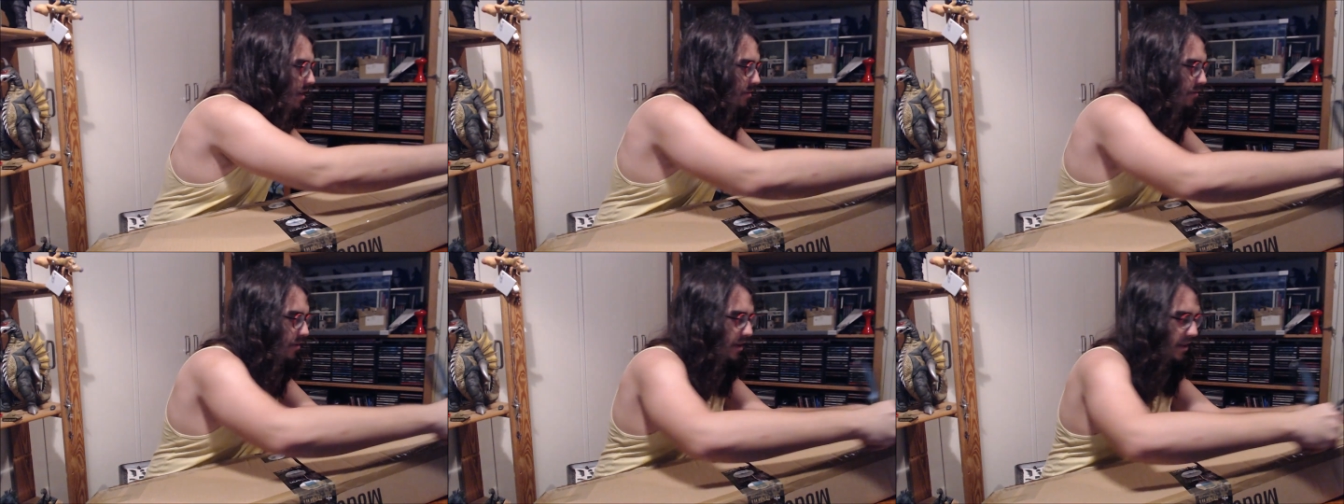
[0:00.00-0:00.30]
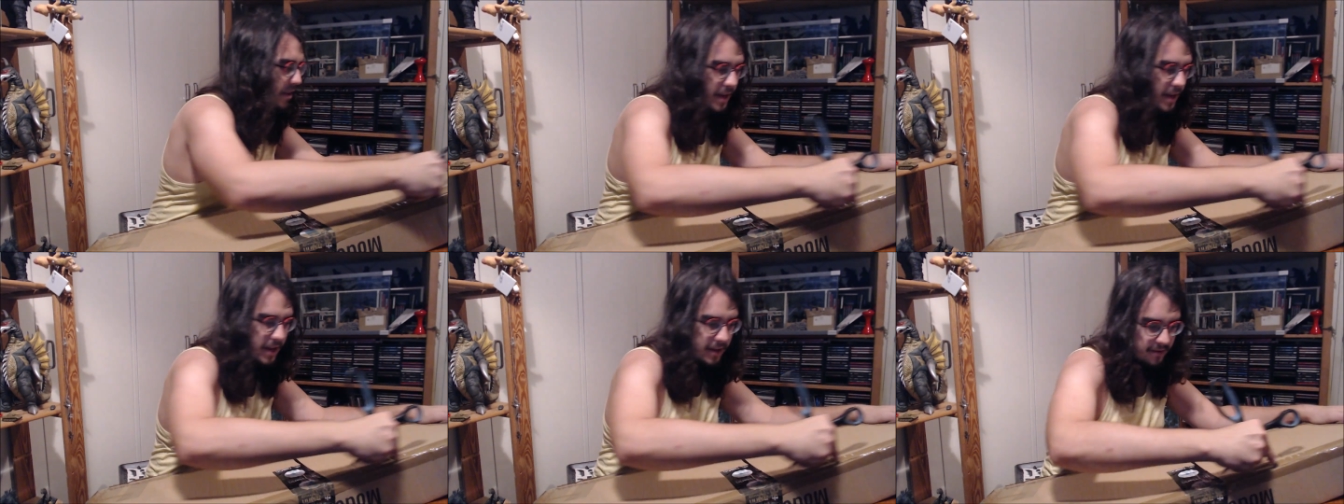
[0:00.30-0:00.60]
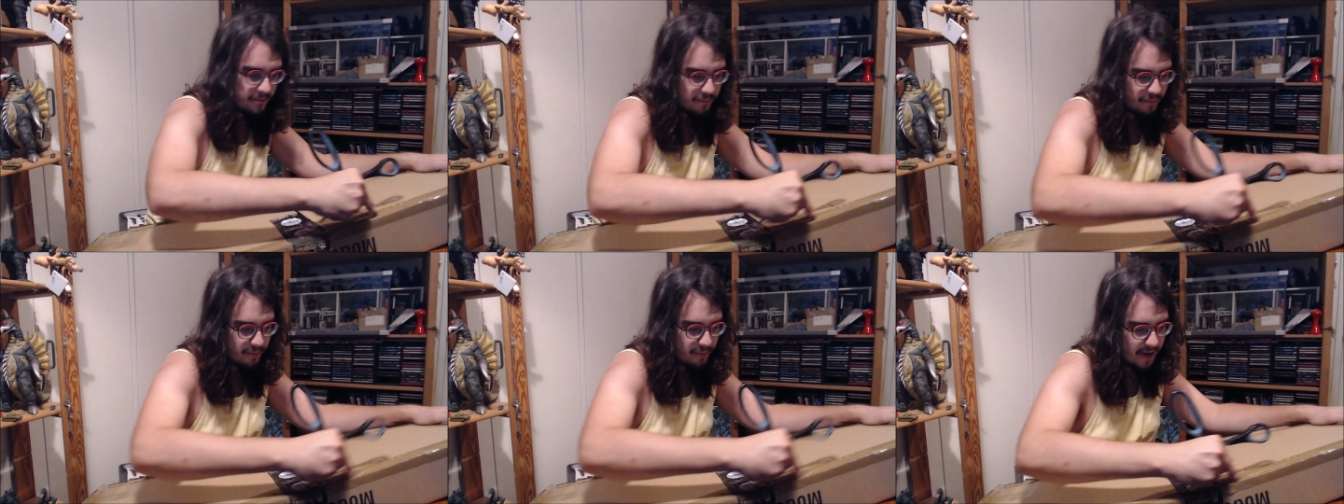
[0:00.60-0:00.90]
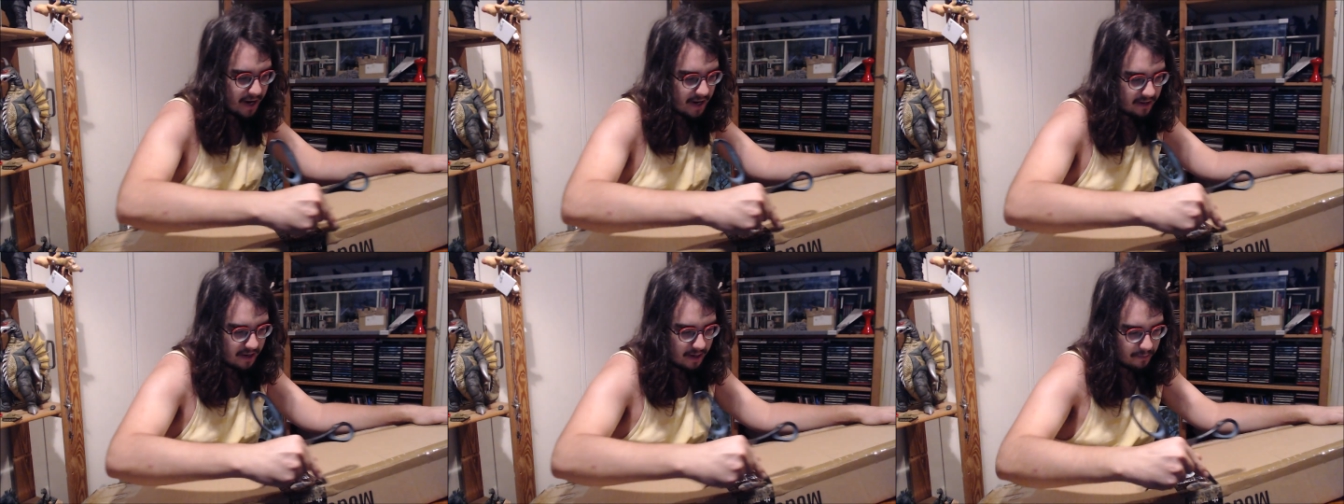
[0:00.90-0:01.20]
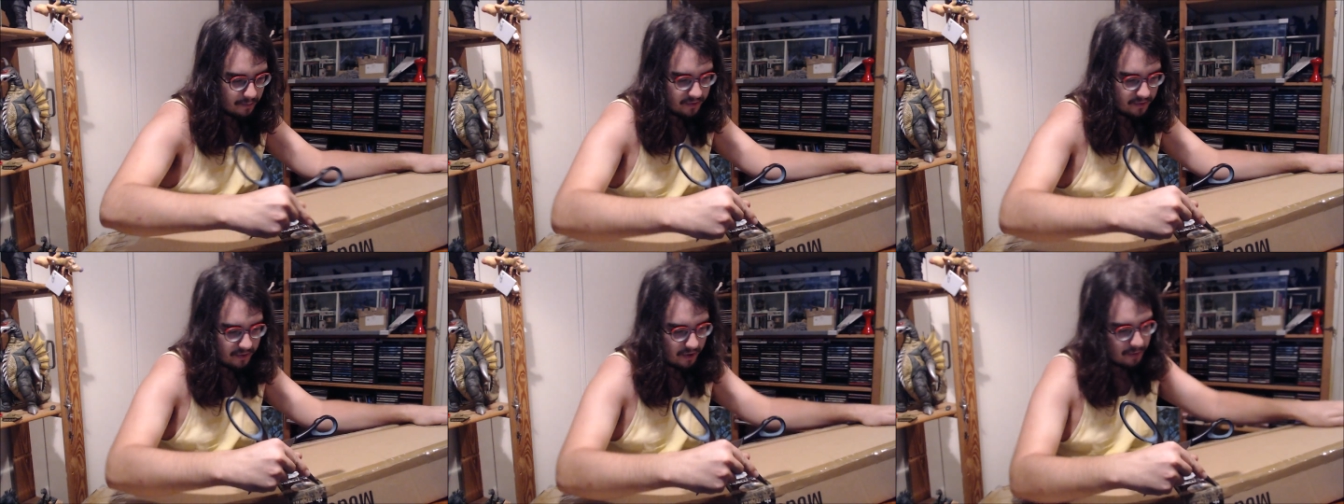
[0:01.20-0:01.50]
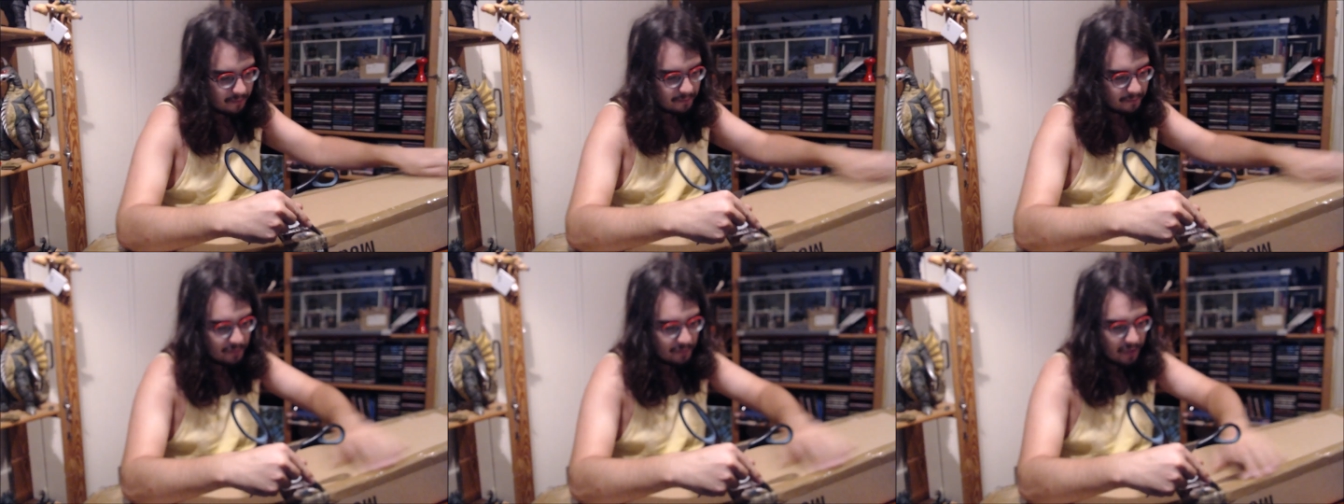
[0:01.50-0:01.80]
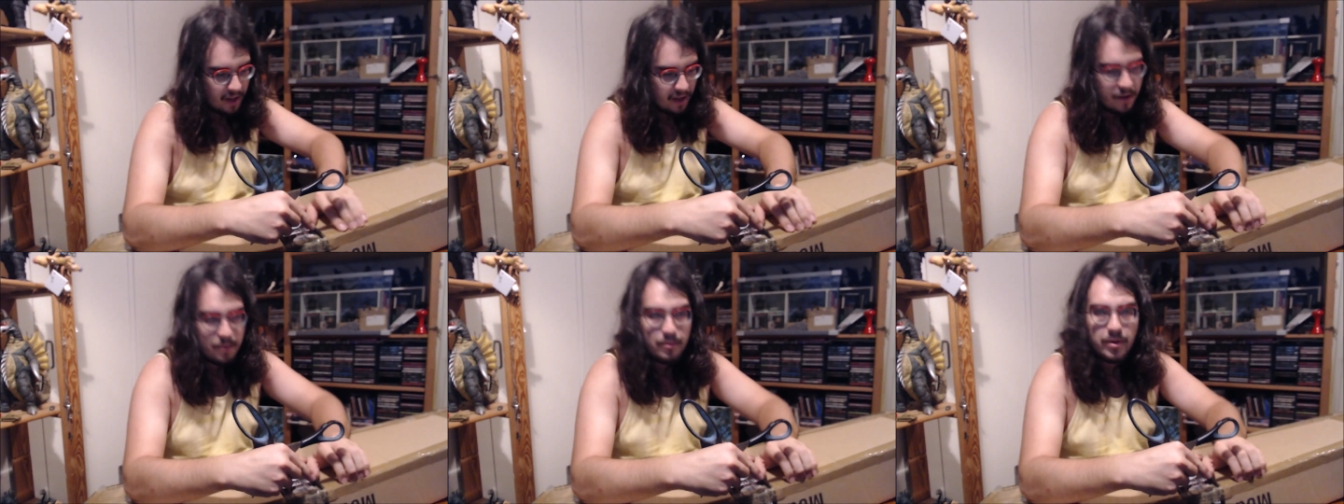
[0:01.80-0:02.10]
where that brand comes from.
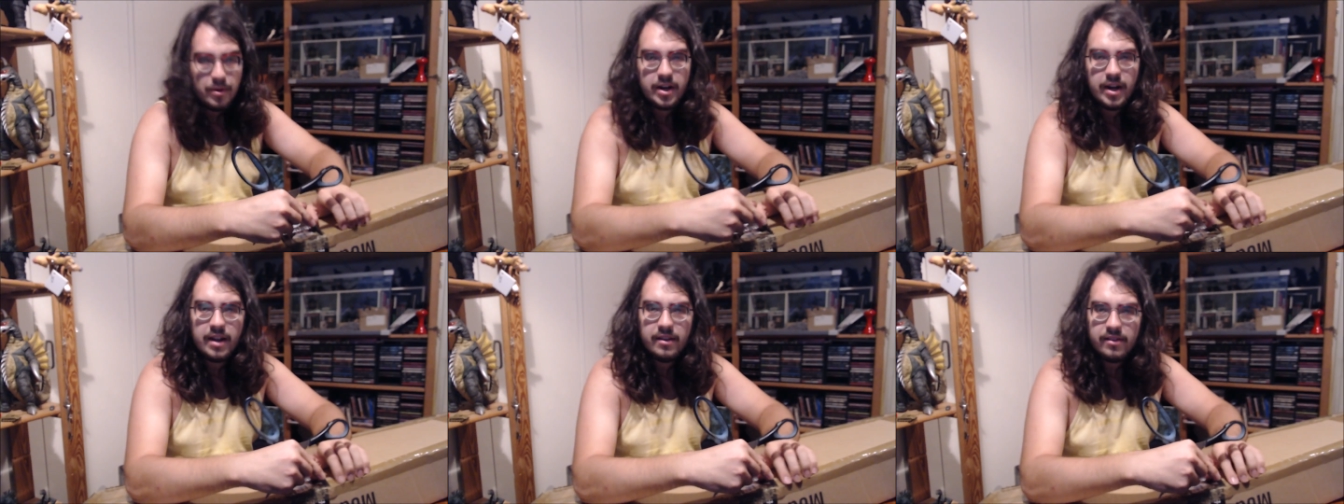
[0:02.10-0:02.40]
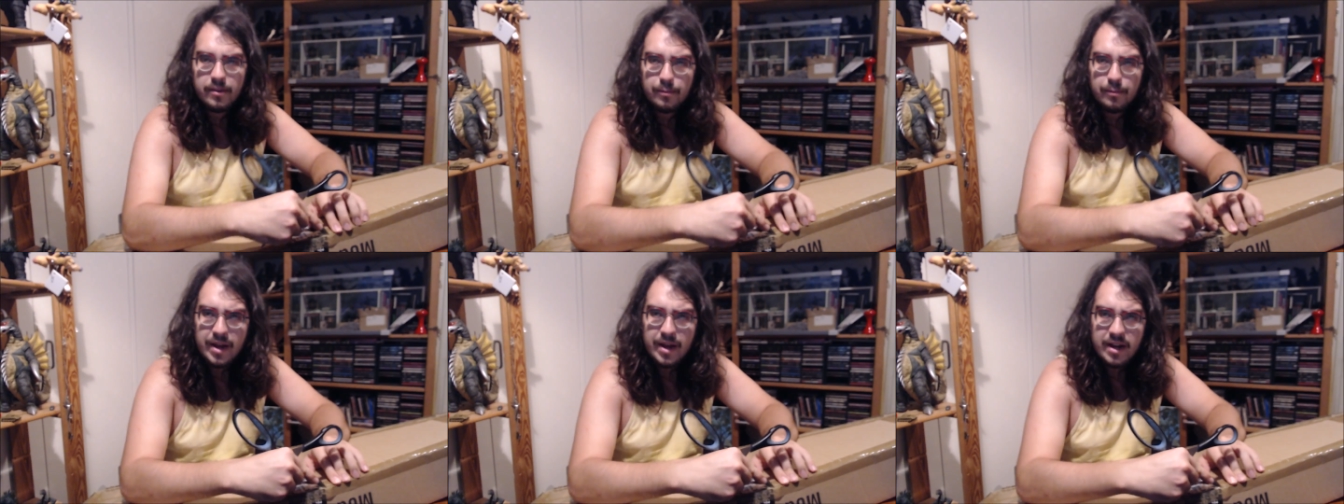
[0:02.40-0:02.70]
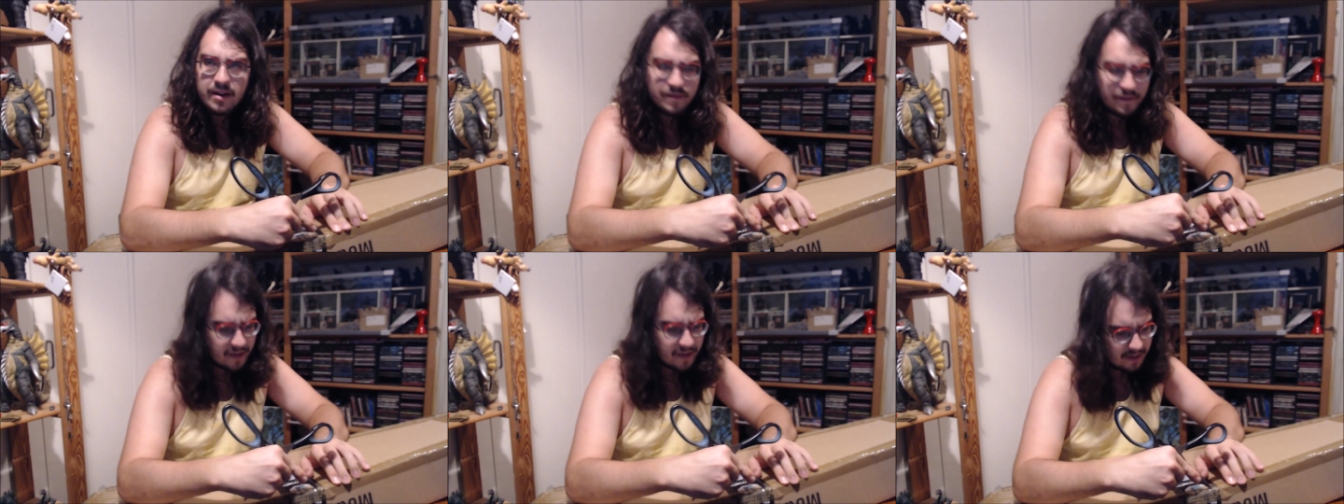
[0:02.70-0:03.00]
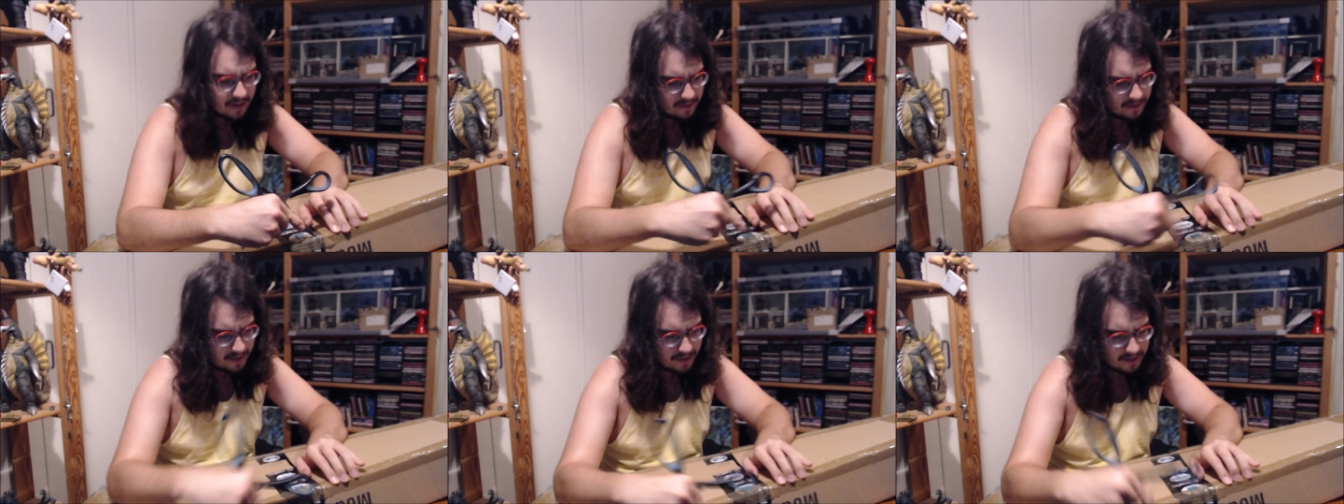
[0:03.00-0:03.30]
But it has the benefit